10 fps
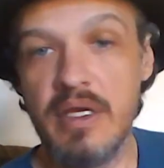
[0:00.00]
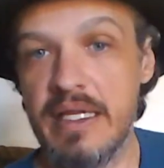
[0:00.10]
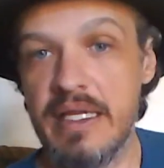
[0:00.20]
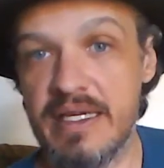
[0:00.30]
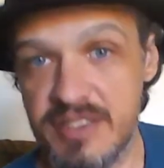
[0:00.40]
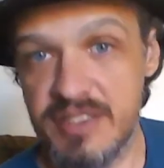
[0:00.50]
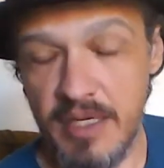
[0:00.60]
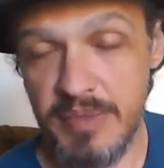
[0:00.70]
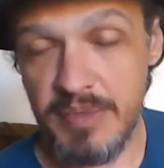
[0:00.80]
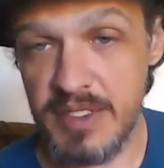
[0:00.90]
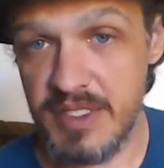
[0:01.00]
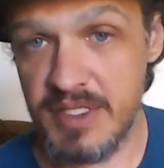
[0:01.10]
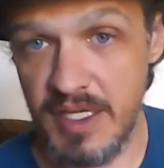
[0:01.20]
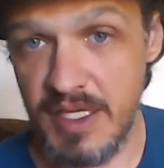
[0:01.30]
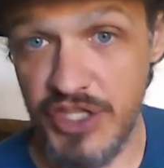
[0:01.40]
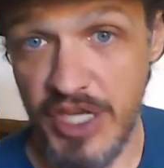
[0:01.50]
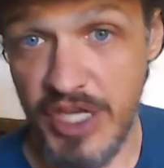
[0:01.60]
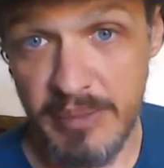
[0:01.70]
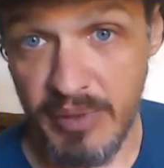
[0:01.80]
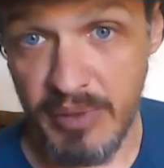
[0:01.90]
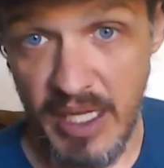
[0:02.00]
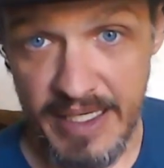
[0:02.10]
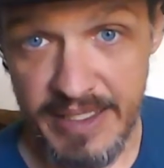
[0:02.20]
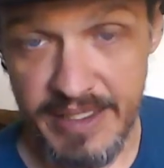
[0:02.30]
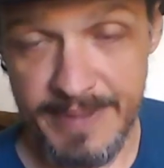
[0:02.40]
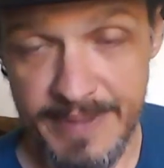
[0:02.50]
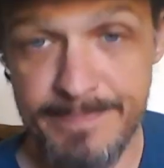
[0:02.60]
Next up is the GM blind.